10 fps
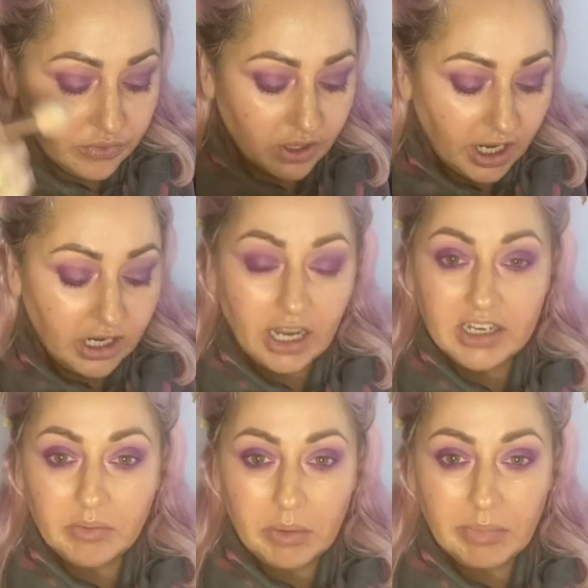I like
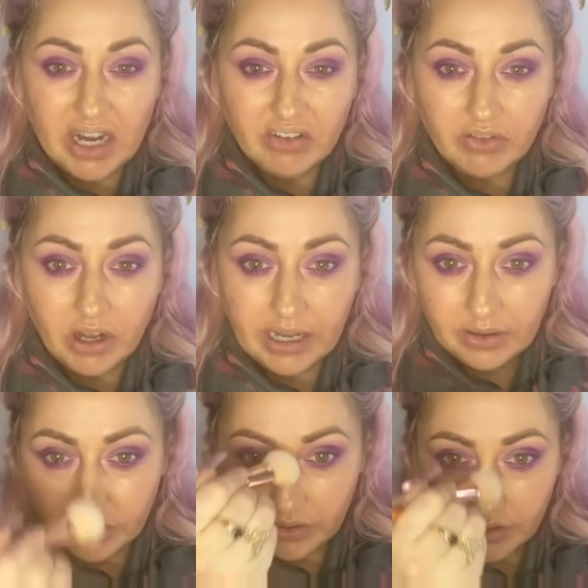to be
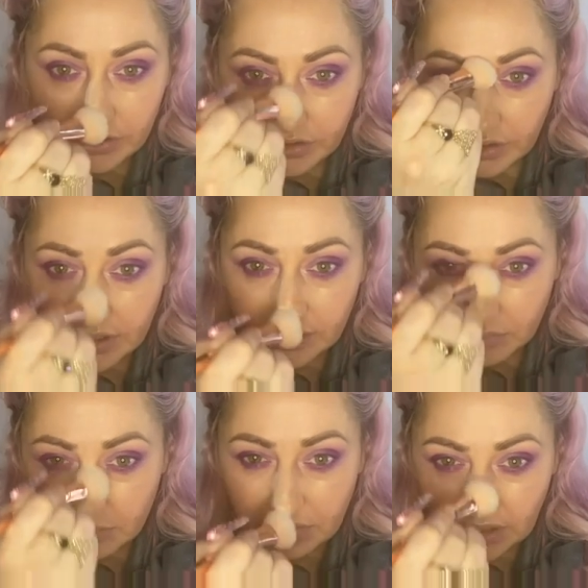mattified. I don't like
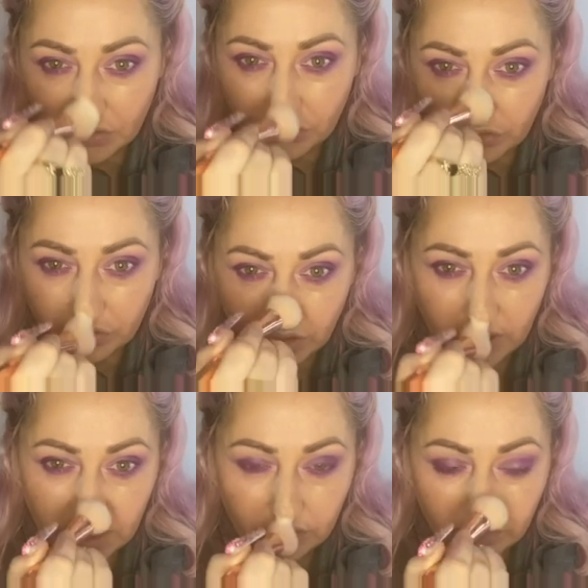my big nose
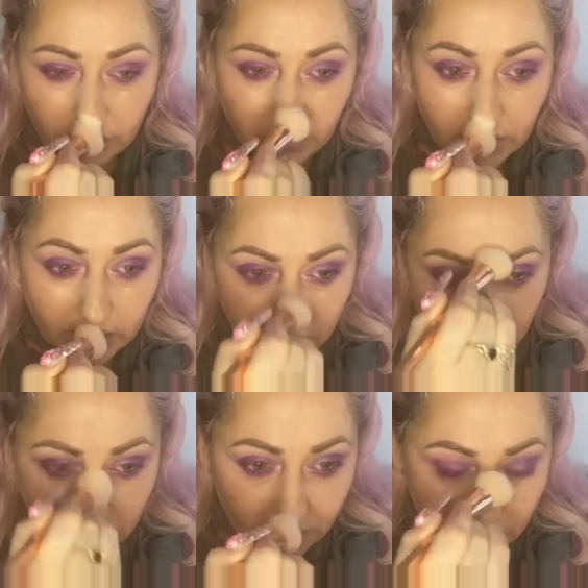shining everywhere.
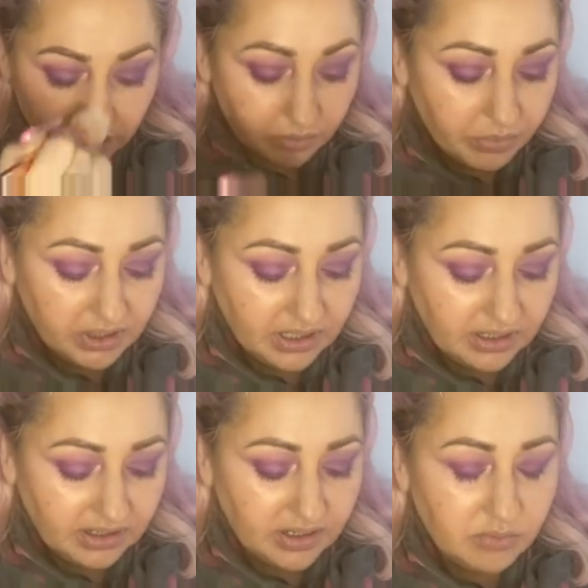Let's bring that
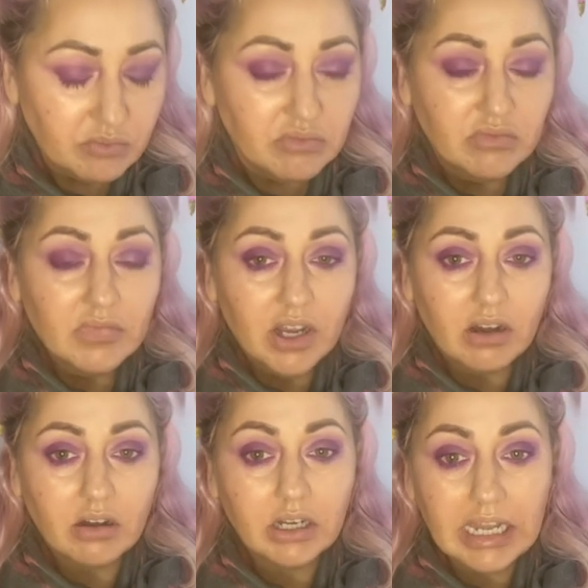down.
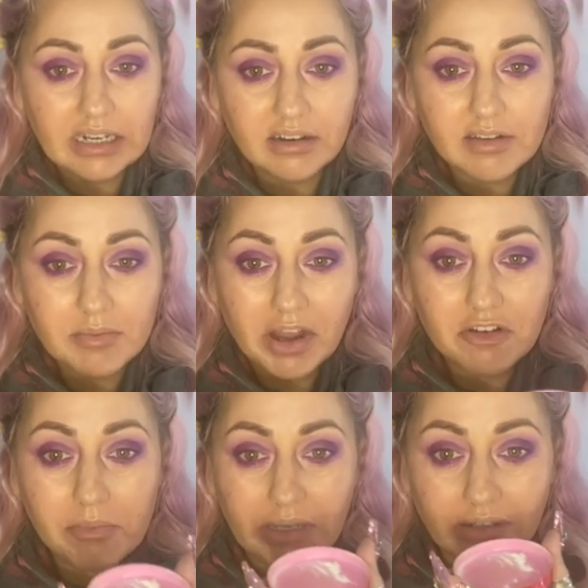Oh, and it's
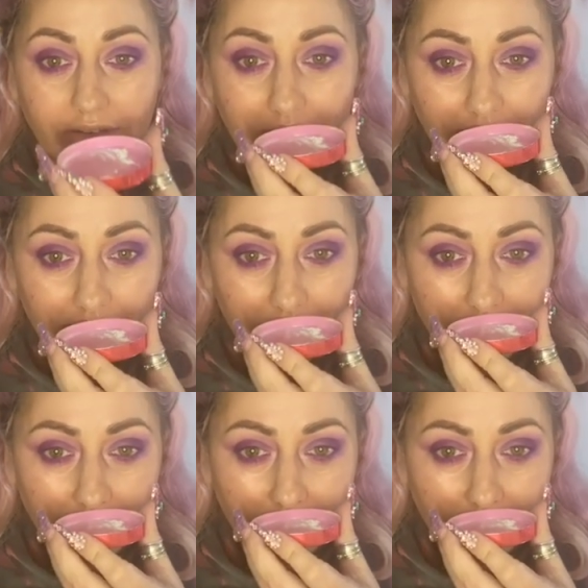marshmallow scented.